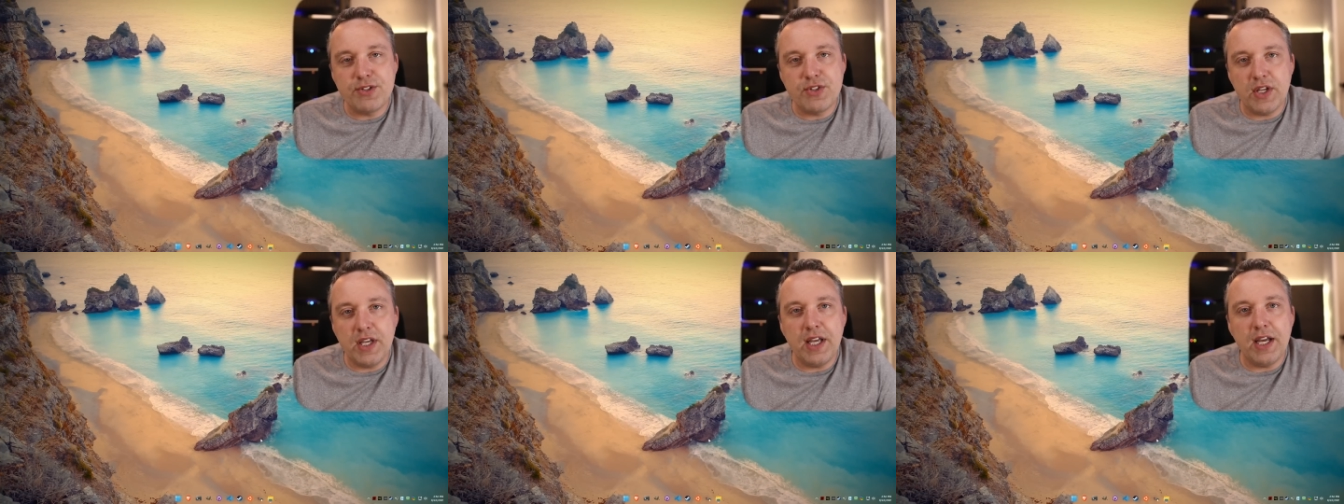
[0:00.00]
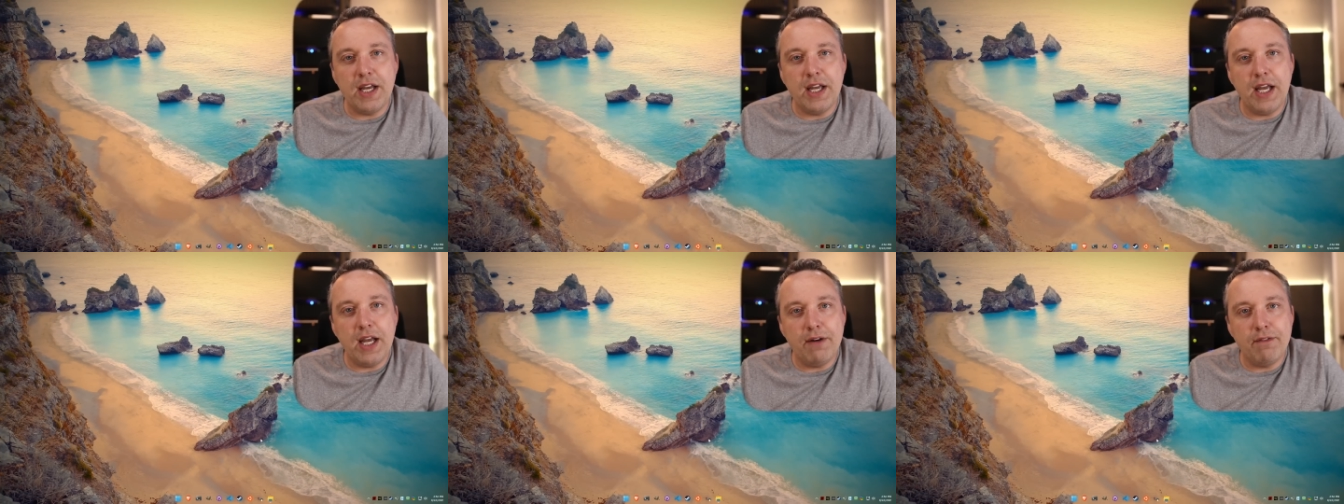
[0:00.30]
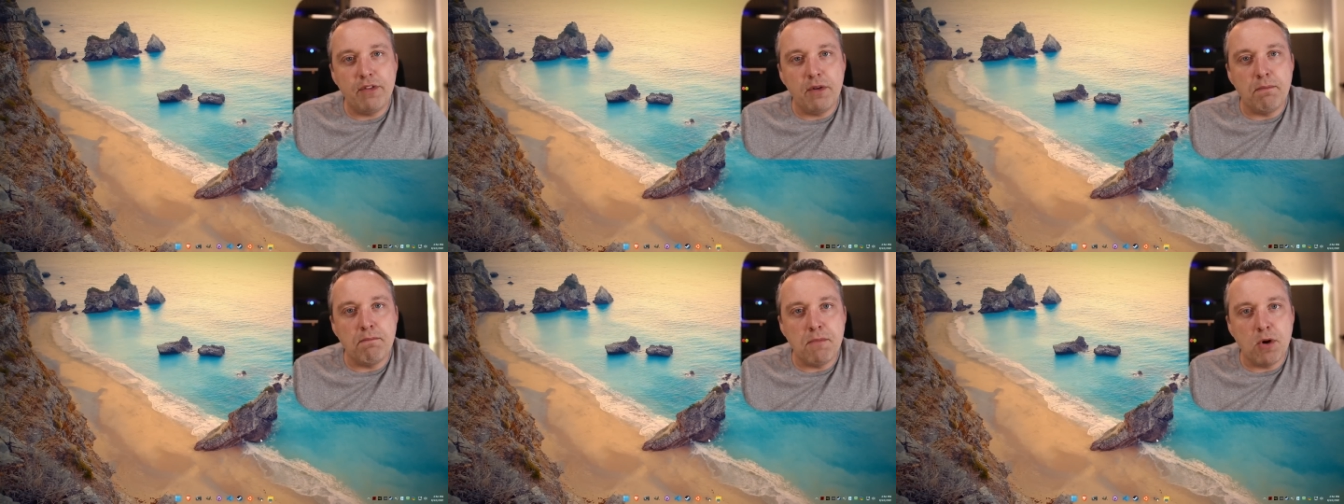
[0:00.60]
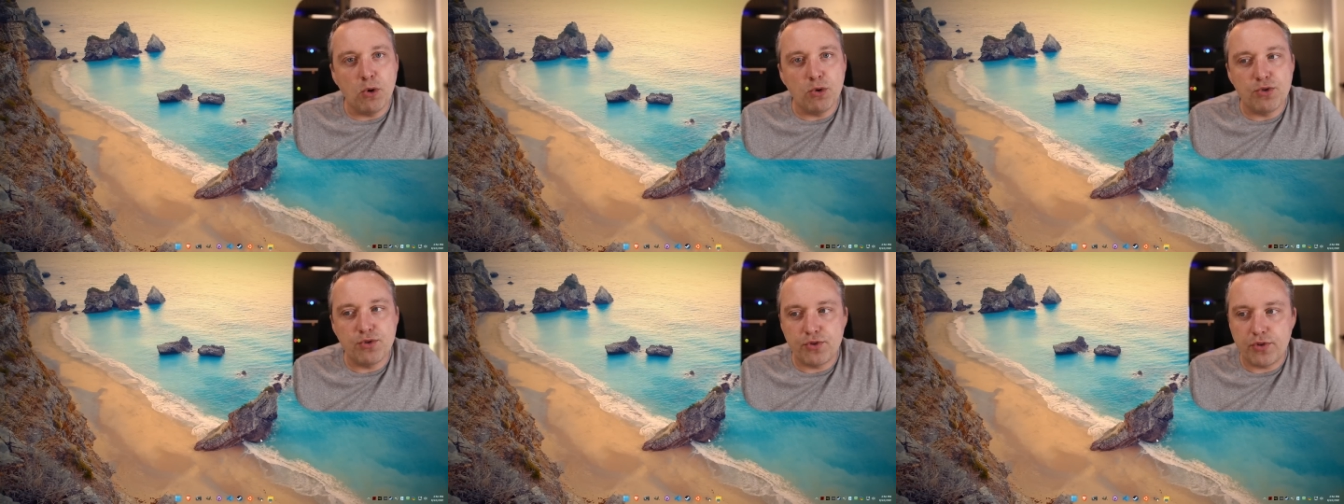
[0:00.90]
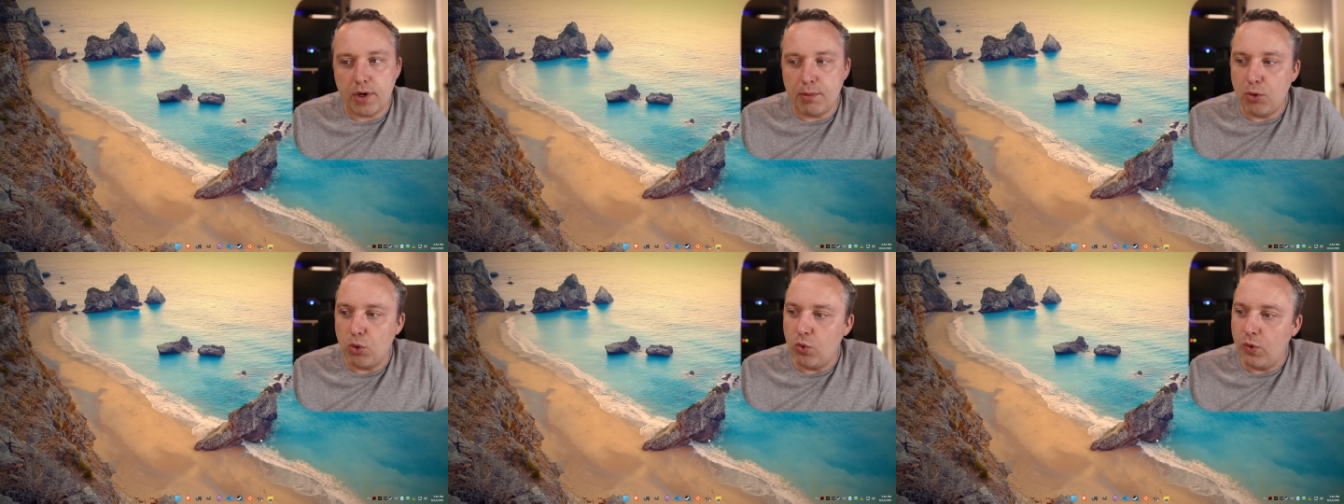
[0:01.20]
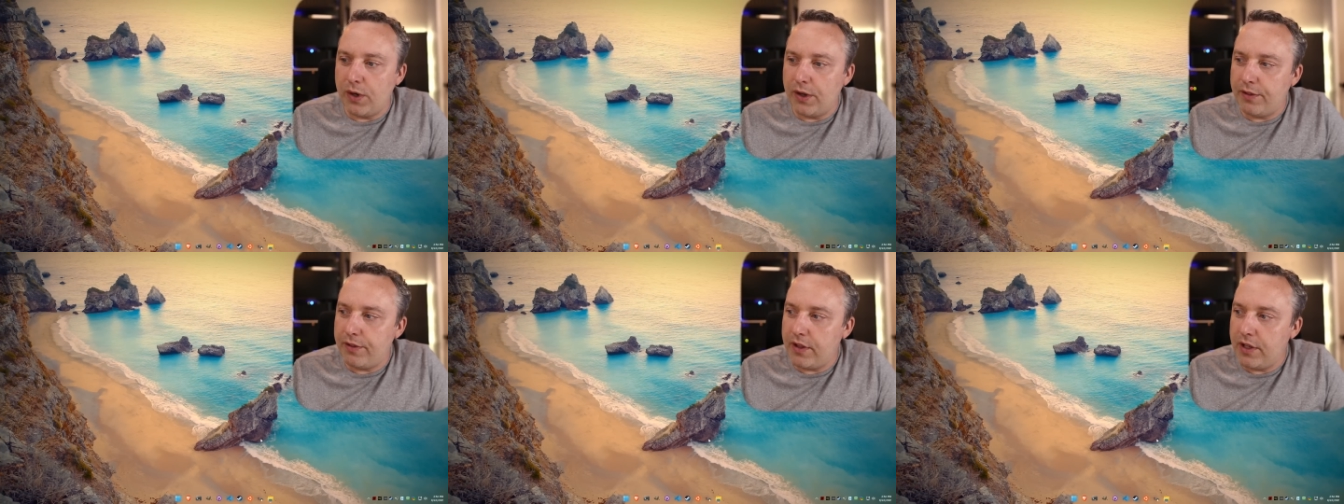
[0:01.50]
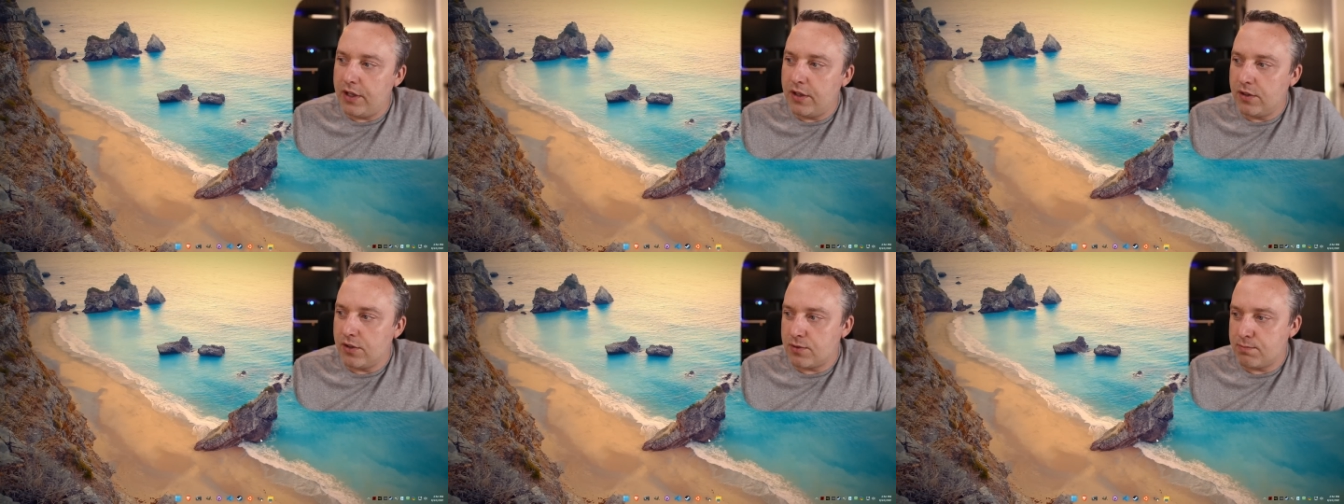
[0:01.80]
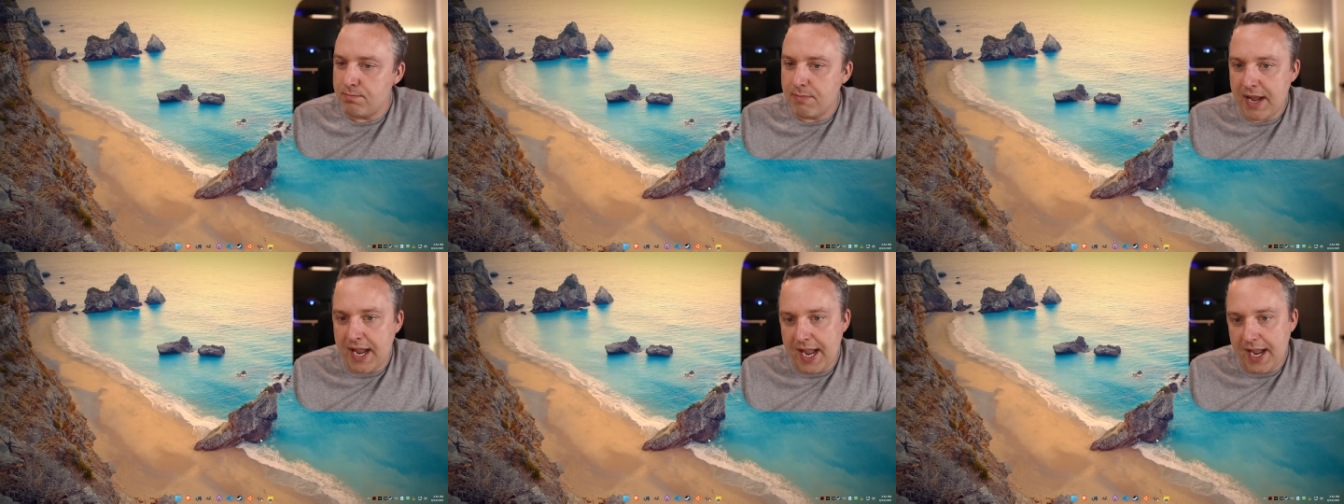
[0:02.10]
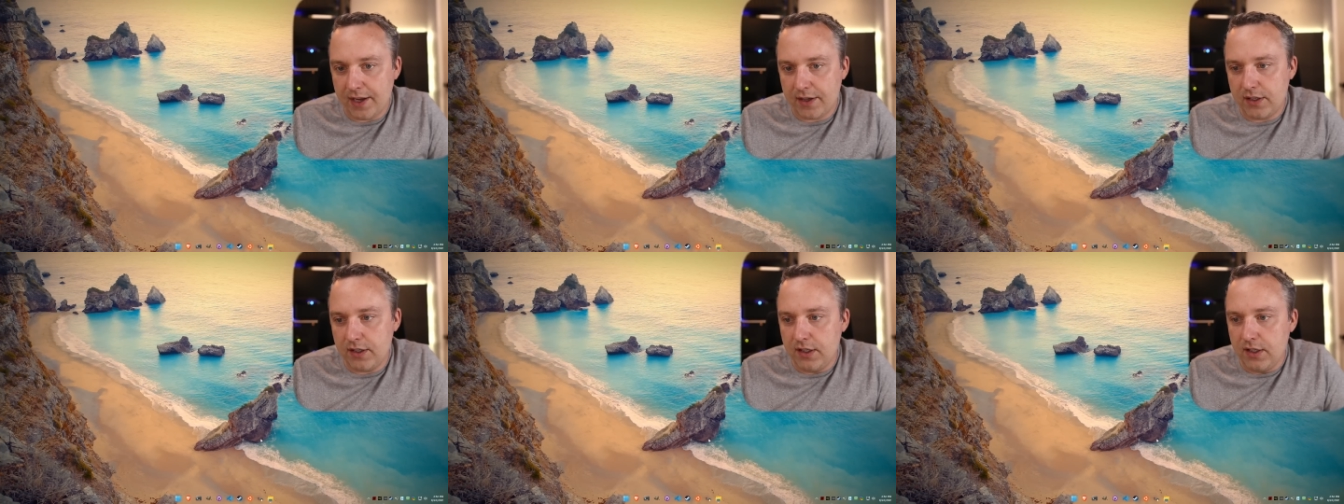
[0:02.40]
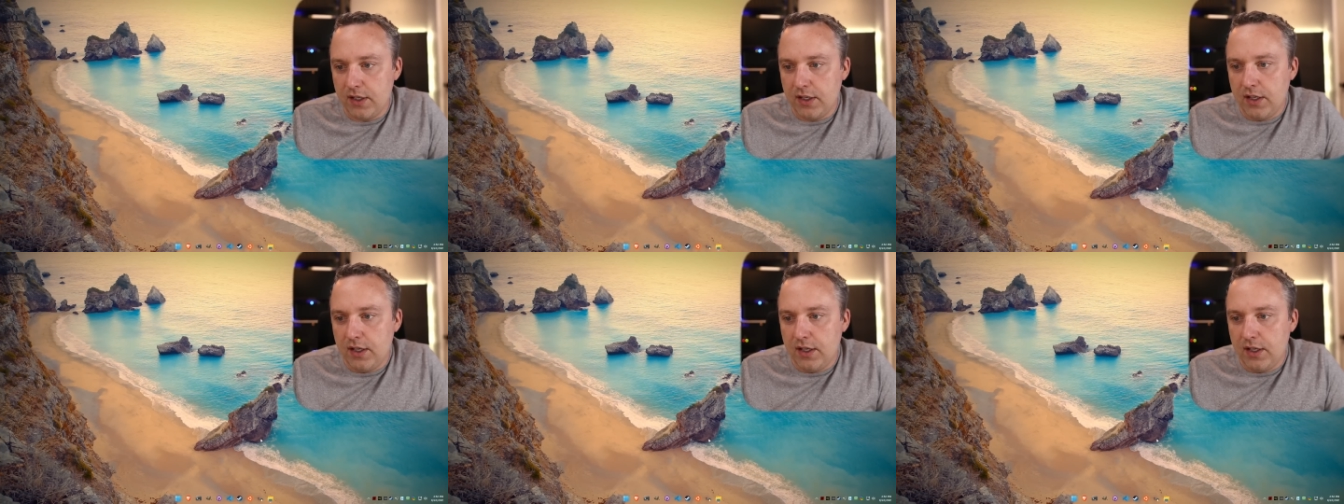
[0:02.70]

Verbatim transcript: say I have the most trouble with is Mac.